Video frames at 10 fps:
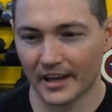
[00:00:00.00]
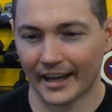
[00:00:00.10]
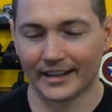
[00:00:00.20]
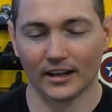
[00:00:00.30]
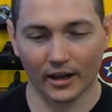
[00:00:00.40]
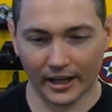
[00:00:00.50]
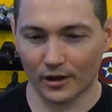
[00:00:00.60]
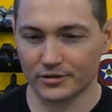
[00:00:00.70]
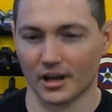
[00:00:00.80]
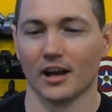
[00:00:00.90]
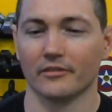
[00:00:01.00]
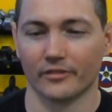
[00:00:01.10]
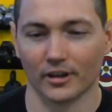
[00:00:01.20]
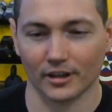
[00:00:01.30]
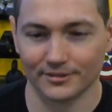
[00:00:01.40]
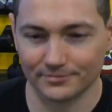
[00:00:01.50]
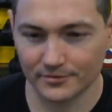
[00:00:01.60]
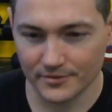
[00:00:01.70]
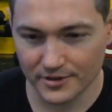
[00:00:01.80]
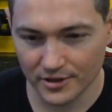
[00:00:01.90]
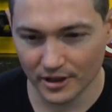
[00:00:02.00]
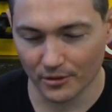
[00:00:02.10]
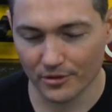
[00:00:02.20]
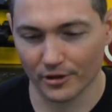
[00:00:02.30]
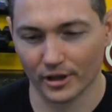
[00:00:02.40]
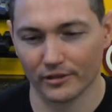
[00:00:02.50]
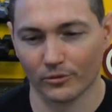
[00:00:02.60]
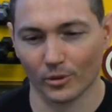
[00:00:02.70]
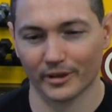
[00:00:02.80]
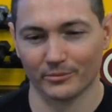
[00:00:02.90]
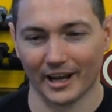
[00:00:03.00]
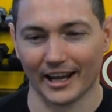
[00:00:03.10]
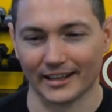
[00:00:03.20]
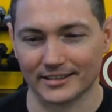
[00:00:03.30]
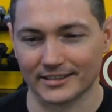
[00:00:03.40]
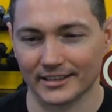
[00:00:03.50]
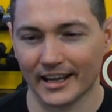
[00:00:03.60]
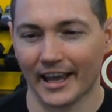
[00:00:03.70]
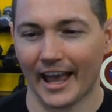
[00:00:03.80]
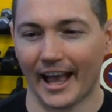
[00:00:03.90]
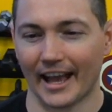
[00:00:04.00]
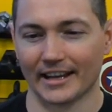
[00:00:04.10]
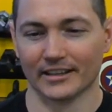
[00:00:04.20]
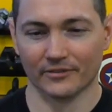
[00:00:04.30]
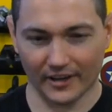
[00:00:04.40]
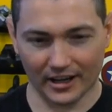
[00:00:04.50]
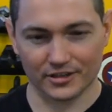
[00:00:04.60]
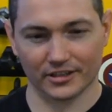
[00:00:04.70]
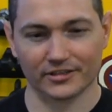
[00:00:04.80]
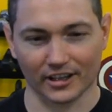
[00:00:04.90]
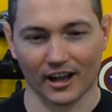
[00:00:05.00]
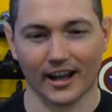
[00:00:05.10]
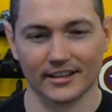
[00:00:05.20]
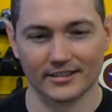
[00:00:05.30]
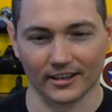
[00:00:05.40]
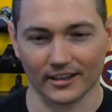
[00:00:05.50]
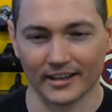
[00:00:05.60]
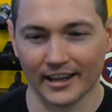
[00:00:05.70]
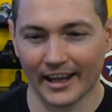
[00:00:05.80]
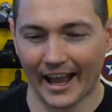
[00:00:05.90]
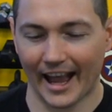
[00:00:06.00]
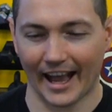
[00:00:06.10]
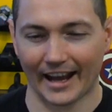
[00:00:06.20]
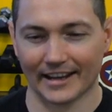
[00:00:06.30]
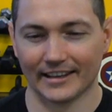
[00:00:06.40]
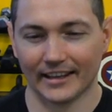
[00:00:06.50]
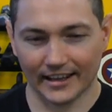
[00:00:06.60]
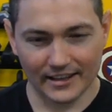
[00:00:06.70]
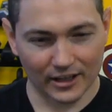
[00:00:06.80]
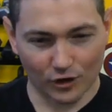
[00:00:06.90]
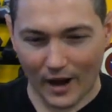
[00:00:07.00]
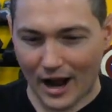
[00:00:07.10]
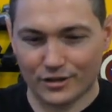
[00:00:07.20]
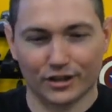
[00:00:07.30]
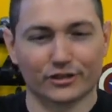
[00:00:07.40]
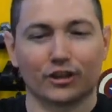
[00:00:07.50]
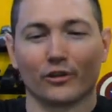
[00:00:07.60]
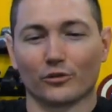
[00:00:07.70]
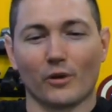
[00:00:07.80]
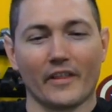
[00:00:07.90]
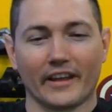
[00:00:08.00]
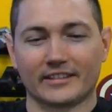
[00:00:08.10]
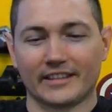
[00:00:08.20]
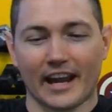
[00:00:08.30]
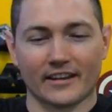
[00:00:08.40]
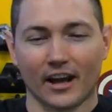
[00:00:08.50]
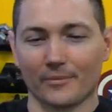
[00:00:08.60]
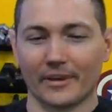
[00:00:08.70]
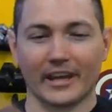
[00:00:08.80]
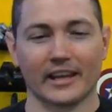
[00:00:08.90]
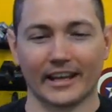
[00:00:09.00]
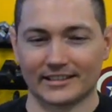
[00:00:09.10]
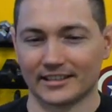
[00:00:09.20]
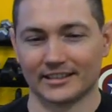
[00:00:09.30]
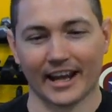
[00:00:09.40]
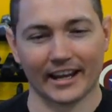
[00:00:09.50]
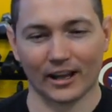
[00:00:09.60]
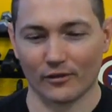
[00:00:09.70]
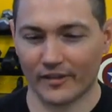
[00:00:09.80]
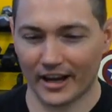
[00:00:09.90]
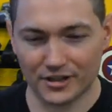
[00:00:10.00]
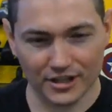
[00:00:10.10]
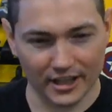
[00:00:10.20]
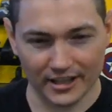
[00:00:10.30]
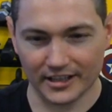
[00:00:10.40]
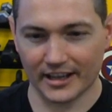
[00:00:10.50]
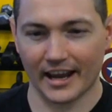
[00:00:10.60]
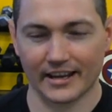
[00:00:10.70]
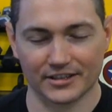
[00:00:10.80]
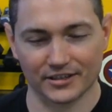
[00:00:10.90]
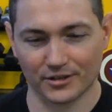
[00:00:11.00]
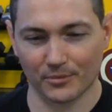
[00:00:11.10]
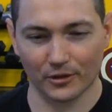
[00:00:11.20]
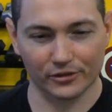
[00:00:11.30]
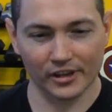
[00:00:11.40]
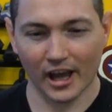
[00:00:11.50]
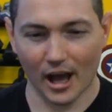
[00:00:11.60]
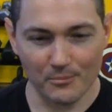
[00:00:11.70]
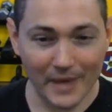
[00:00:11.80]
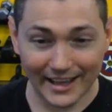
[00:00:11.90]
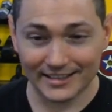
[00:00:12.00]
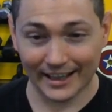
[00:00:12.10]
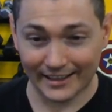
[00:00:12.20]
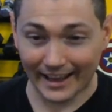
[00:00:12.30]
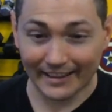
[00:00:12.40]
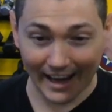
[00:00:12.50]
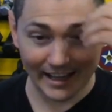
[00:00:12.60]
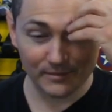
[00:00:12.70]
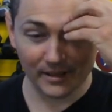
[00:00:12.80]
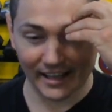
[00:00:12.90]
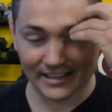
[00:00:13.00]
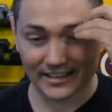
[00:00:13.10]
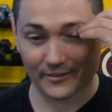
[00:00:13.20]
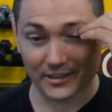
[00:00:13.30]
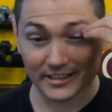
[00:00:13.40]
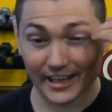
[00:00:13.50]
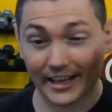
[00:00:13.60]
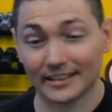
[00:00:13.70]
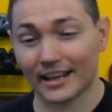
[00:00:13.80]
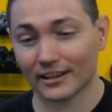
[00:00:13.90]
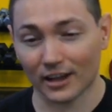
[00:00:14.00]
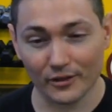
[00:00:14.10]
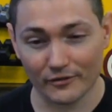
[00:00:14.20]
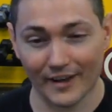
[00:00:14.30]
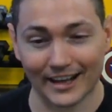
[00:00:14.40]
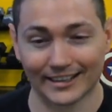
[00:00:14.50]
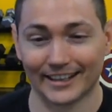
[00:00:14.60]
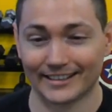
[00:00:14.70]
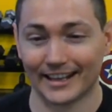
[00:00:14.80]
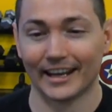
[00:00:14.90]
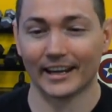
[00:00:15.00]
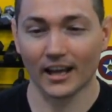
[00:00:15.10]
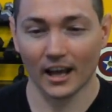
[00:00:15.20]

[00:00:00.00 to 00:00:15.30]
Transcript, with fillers: He do, he goes on for you know 30, 40 minutes and finishes the concert and the crowd just goes while they stand up they get, he gets a standing ovation it's just the most amazing thing that anybody has ever seen let alone the fact that he did it